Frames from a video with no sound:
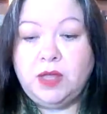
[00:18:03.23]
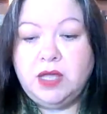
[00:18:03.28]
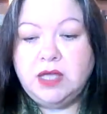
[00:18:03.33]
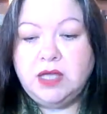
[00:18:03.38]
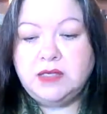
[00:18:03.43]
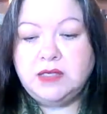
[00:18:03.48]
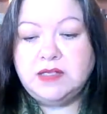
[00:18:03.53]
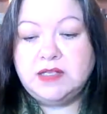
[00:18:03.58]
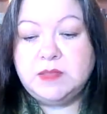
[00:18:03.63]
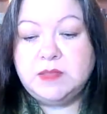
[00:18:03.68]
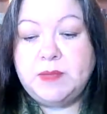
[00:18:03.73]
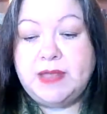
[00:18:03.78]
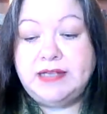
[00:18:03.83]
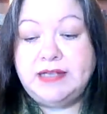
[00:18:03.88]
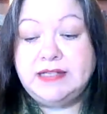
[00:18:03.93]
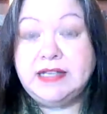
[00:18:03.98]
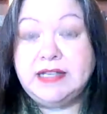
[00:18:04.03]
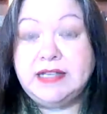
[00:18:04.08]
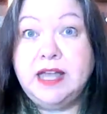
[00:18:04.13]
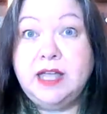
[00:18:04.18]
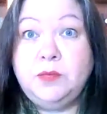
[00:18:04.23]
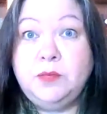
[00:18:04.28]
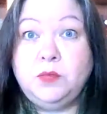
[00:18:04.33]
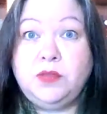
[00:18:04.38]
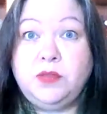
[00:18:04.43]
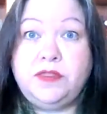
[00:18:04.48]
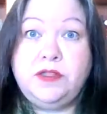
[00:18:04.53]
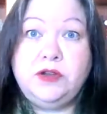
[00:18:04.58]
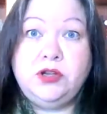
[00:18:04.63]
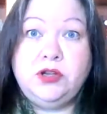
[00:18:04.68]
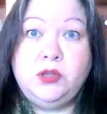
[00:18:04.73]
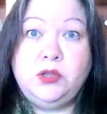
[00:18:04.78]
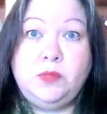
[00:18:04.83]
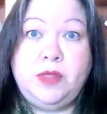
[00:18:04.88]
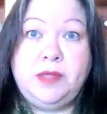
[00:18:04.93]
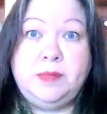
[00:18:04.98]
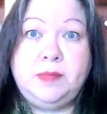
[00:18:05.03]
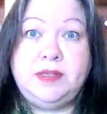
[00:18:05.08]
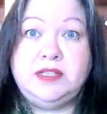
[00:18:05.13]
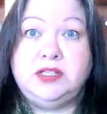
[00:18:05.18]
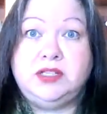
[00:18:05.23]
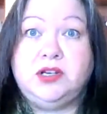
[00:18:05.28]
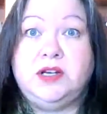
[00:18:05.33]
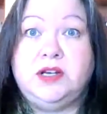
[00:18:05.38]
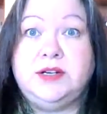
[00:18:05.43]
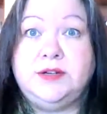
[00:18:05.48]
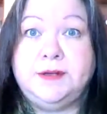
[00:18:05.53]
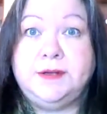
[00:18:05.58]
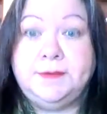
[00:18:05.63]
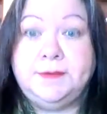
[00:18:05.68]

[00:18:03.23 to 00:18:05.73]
to spend time with their new baby daughter.